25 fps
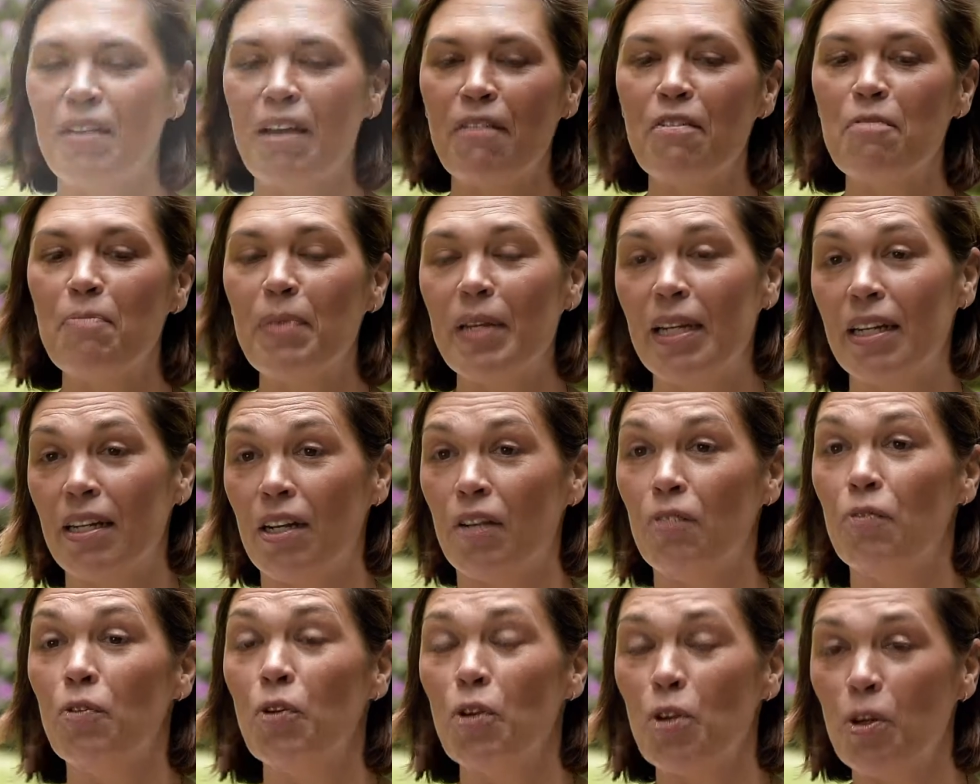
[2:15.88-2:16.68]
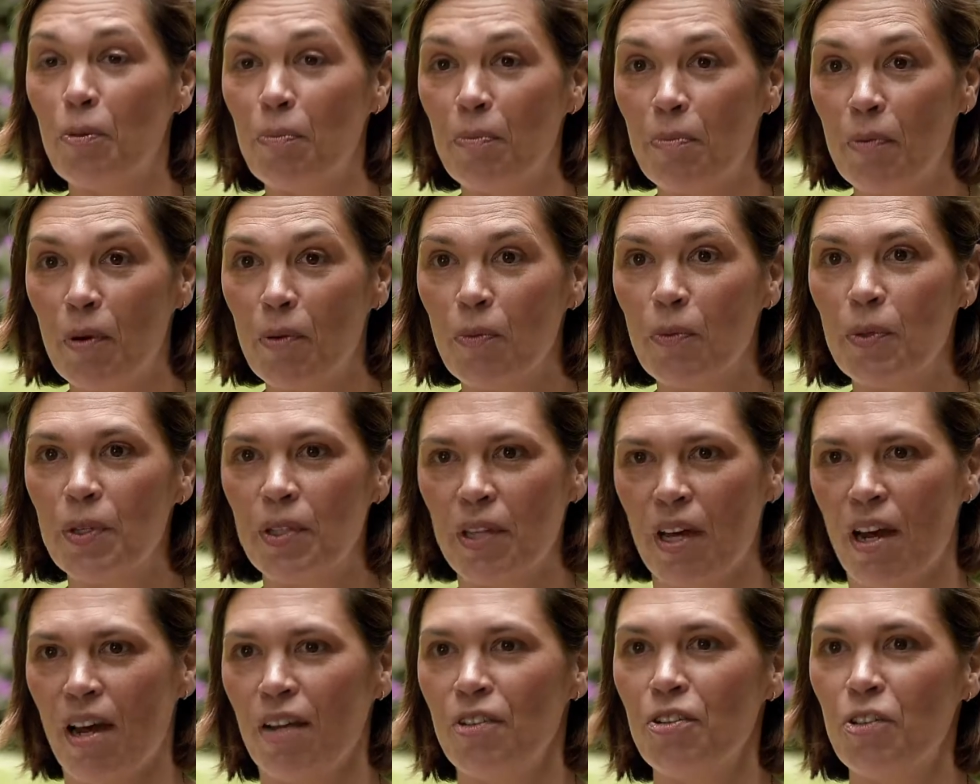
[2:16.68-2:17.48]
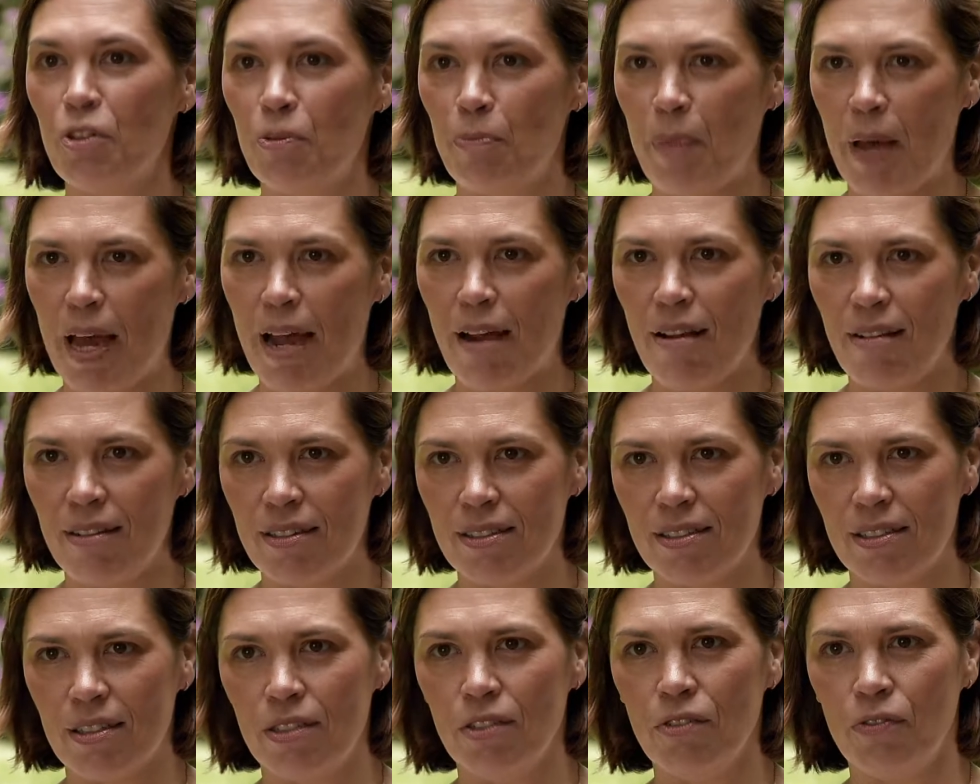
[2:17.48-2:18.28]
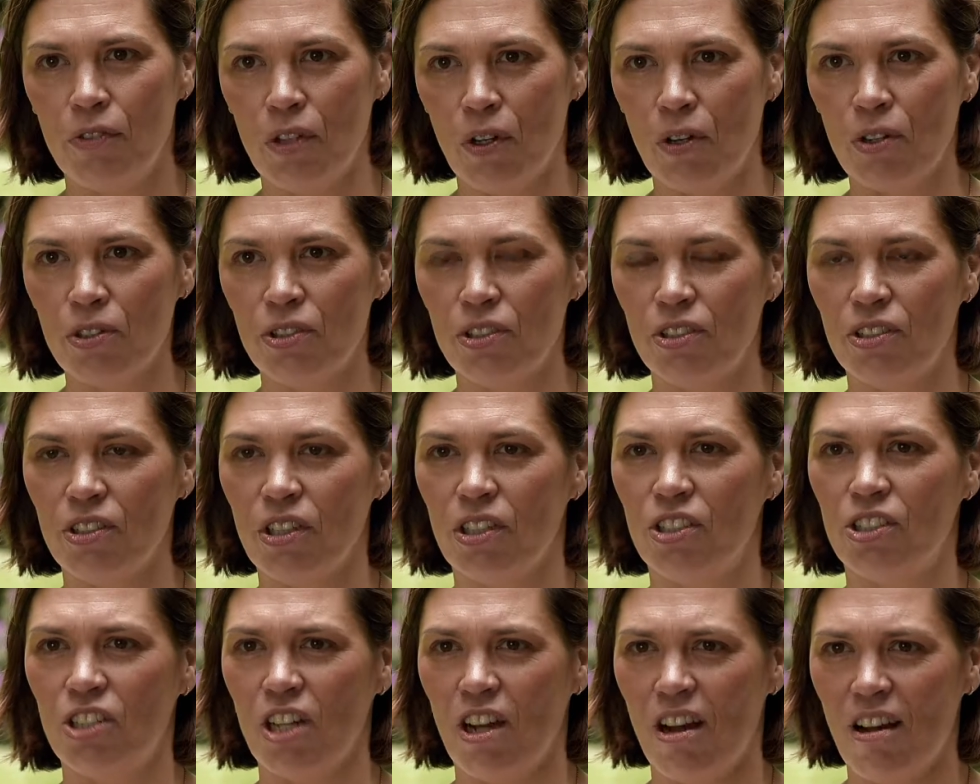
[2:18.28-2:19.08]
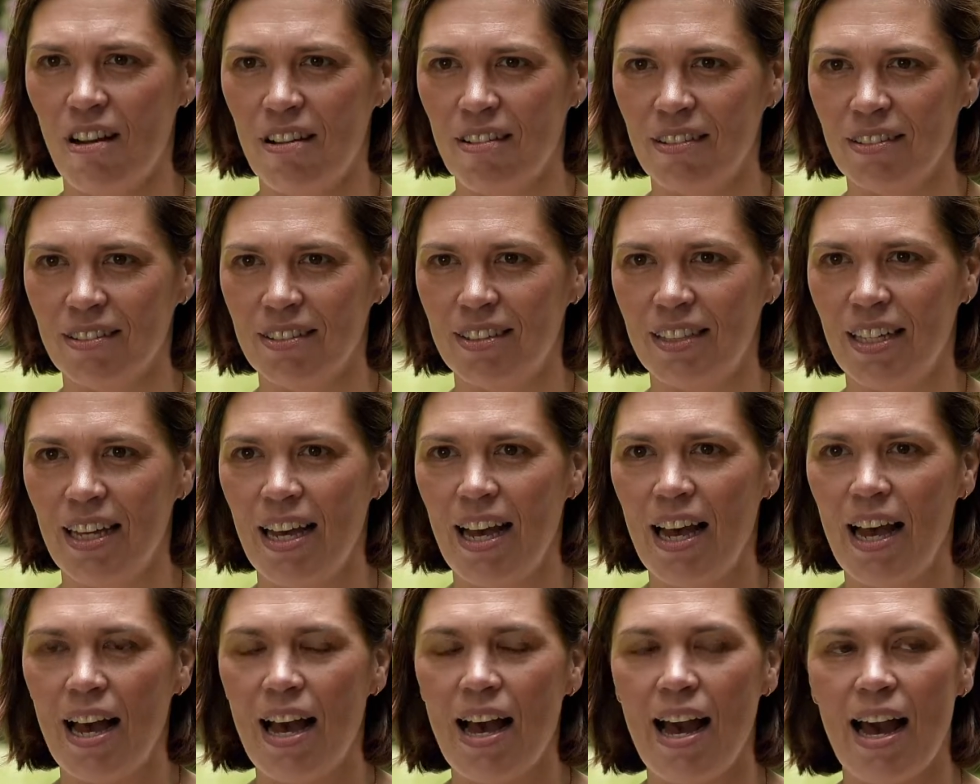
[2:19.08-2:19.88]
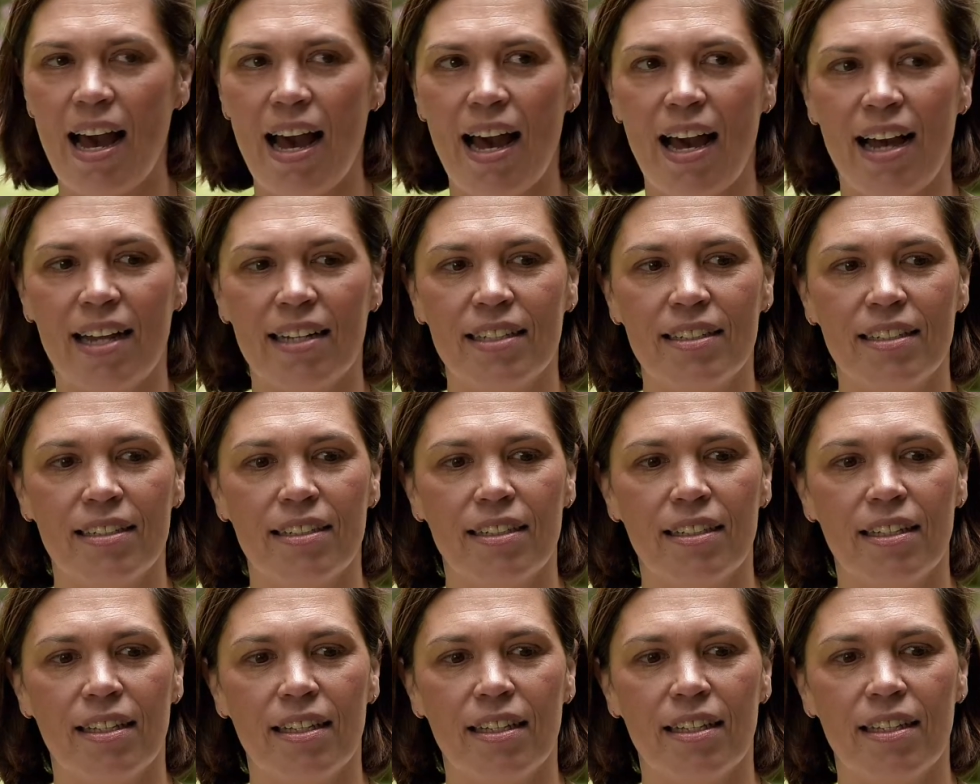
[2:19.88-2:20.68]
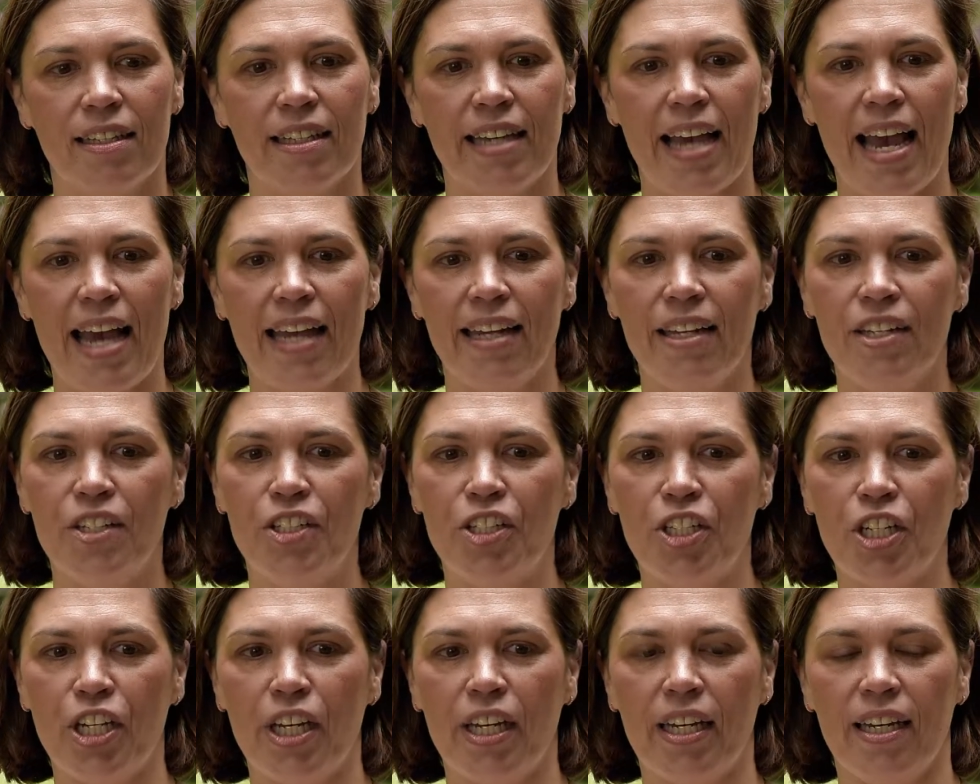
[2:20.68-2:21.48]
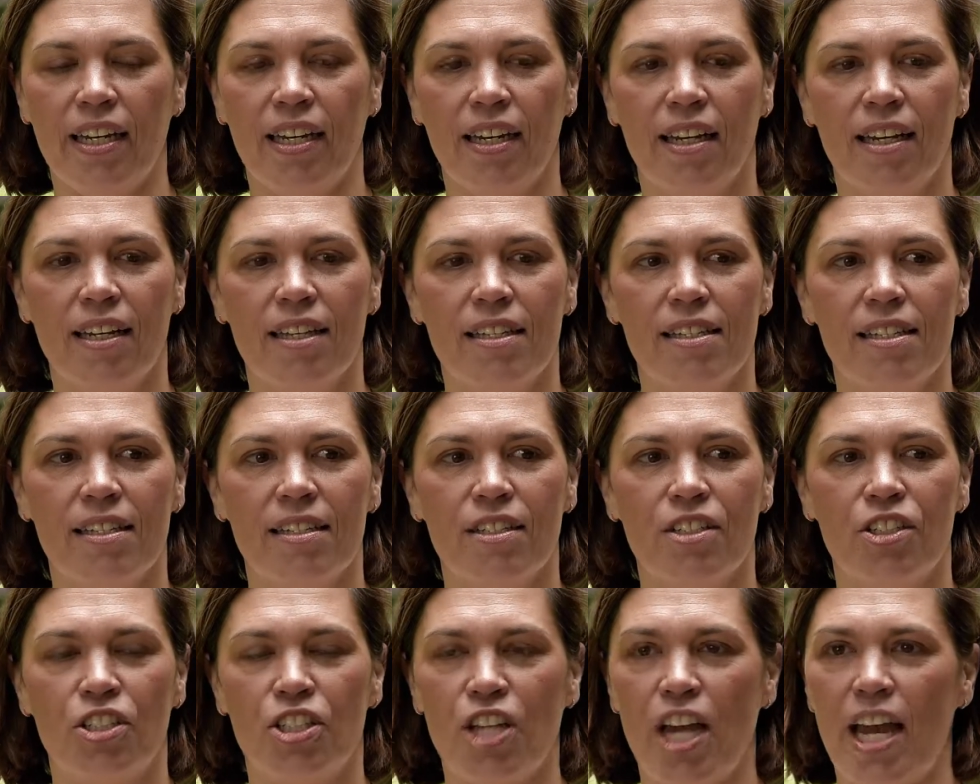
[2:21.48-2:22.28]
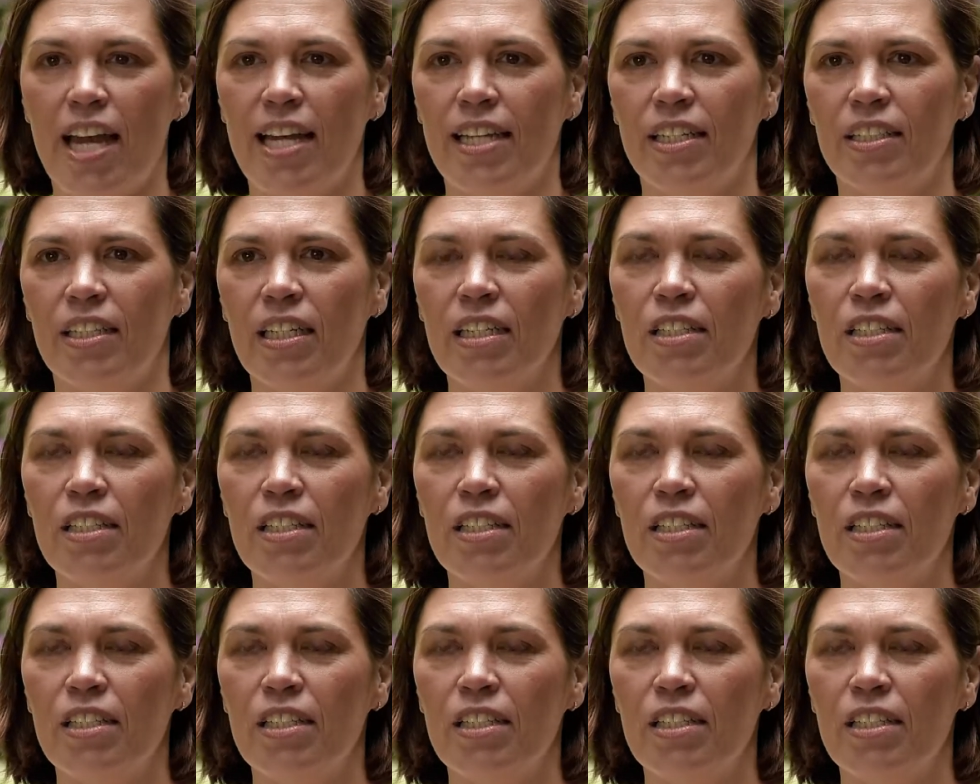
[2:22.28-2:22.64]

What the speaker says: never been in a room with 100 parents who've lost a child, and the energy changed.